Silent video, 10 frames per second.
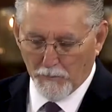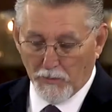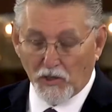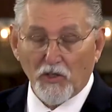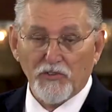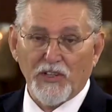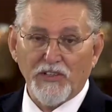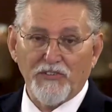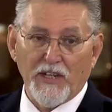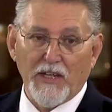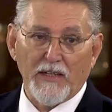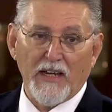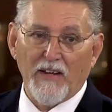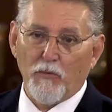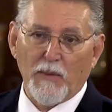because they said,
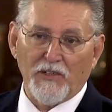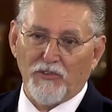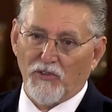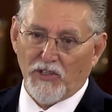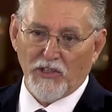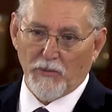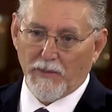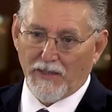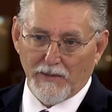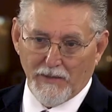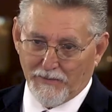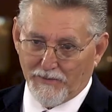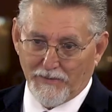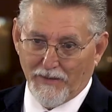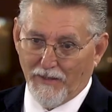everybody's going to hear about
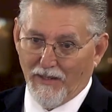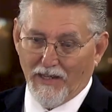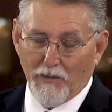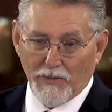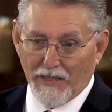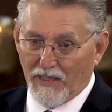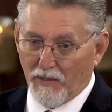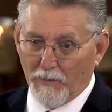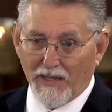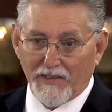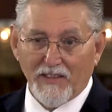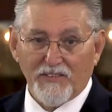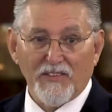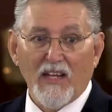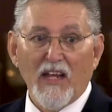this. And when they hear about
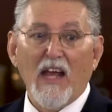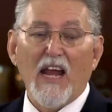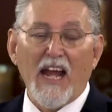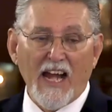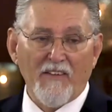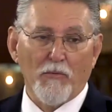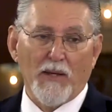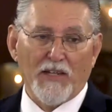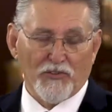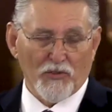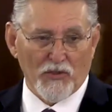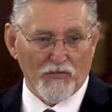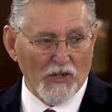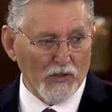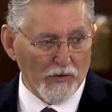this, everybody's going to
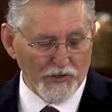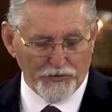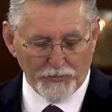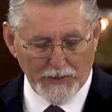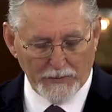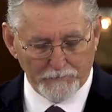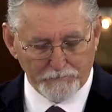follow this man.